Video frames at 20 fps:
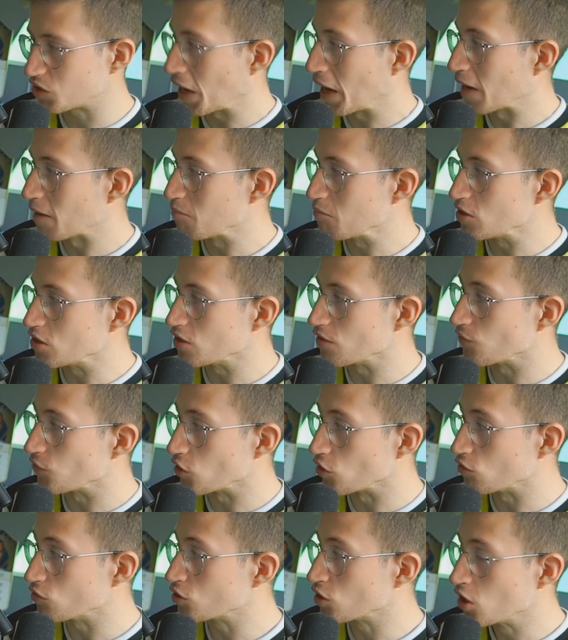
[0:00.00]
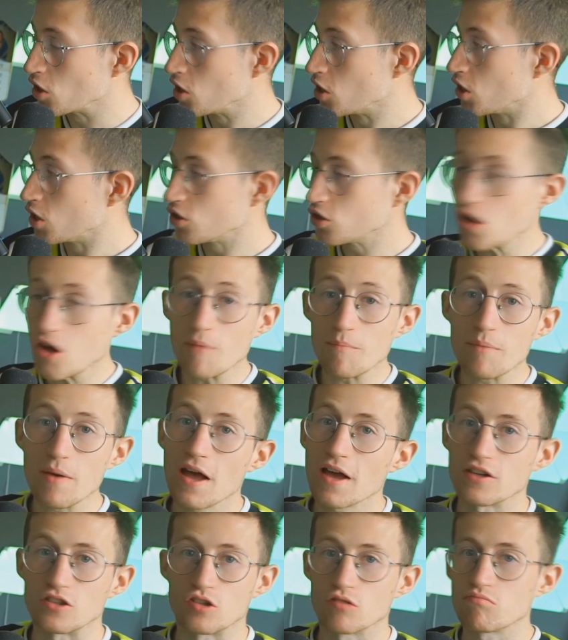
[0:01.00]
10 million views. Not
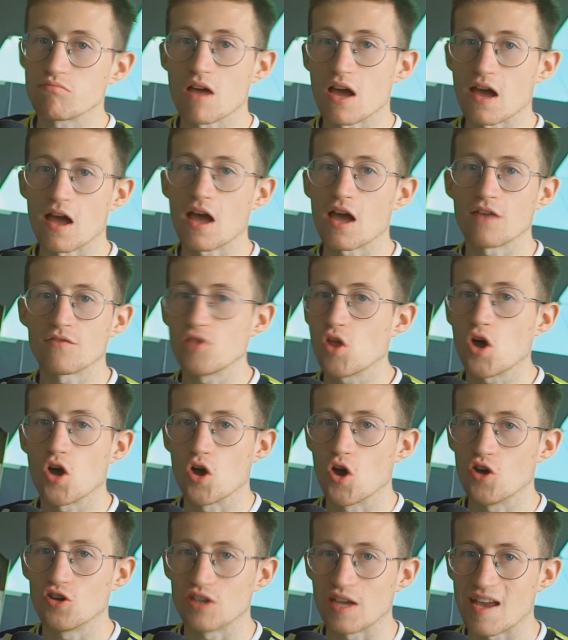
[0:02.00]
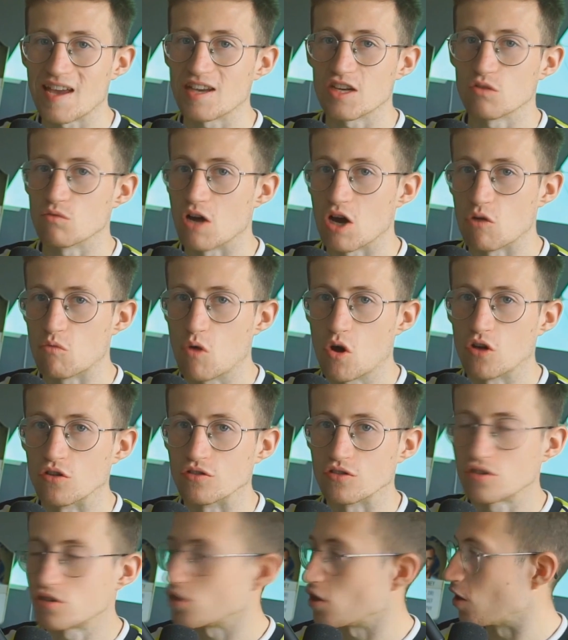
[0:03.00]
bad. I've not heard it anywhere
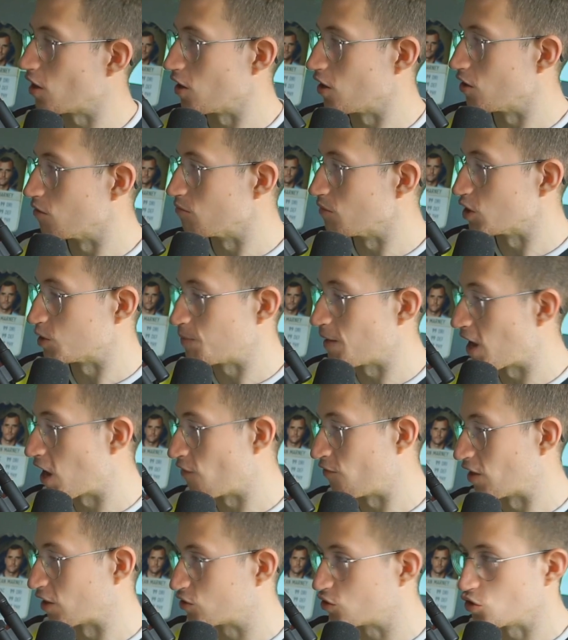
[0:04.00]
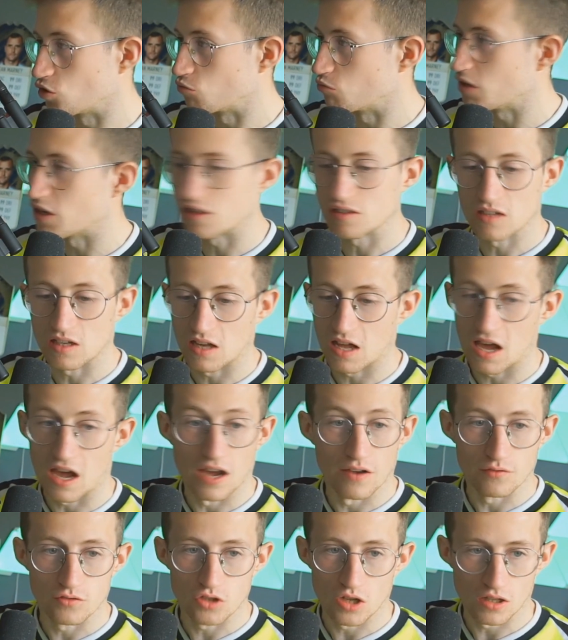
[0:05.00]
once. It's been out for like 2 weeks, and
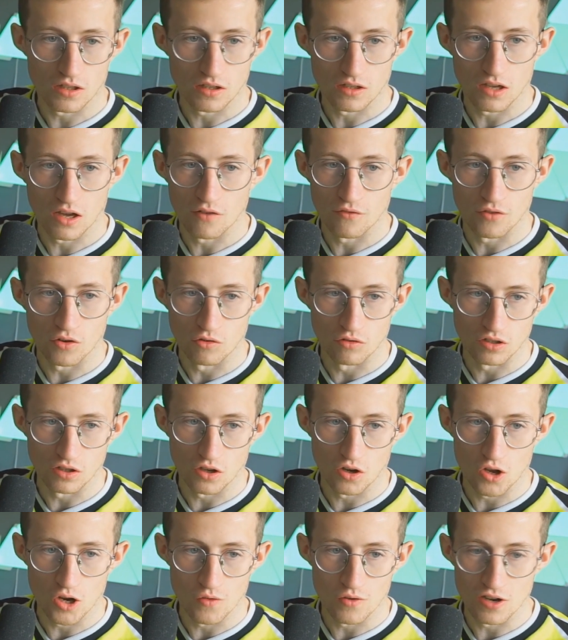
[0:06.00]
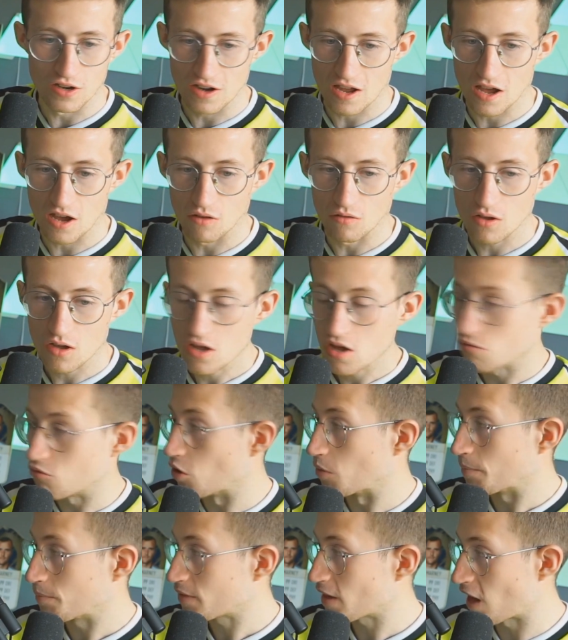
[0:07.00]
I've only heard of it now.
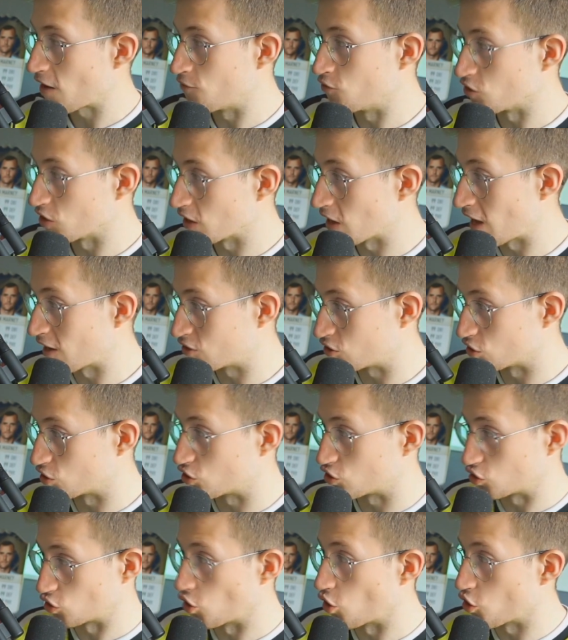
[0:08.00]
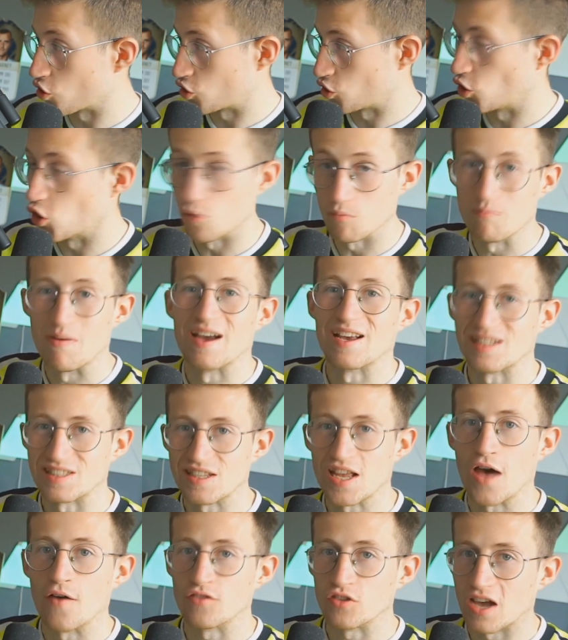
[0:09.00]
Well, I've only had to search it up
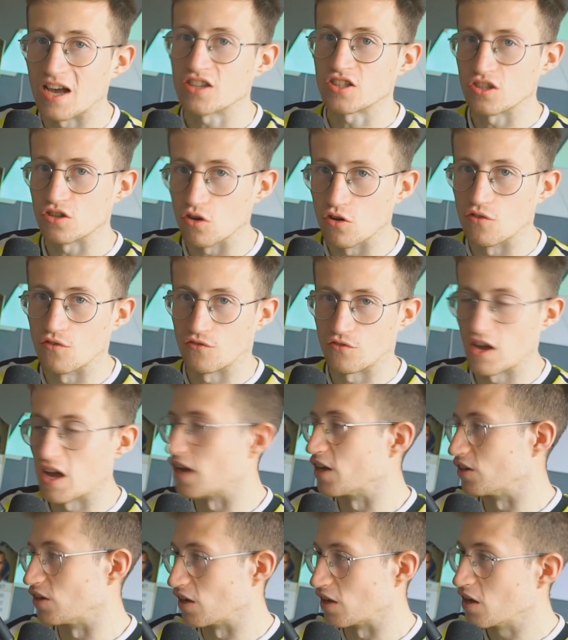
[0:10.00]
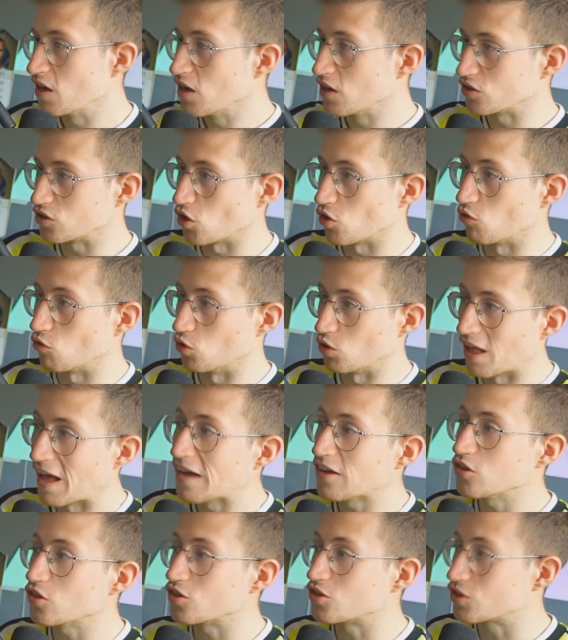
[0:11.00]
myself to actually go and find it. So,
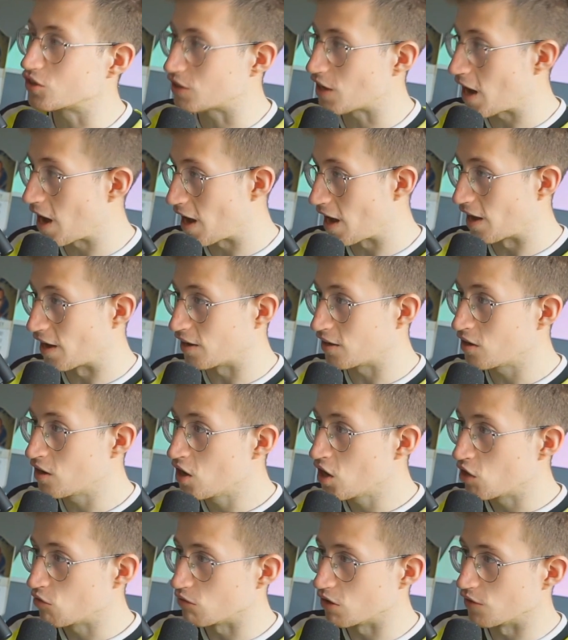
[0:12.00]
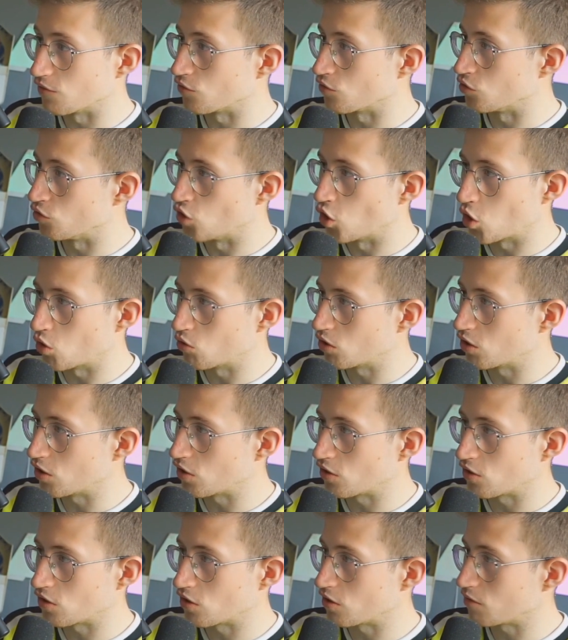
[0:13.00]
Light the Sky with
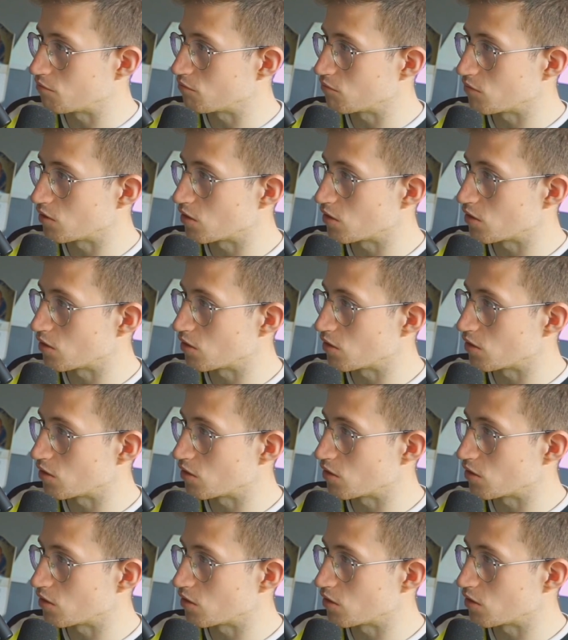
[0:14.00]
Noah...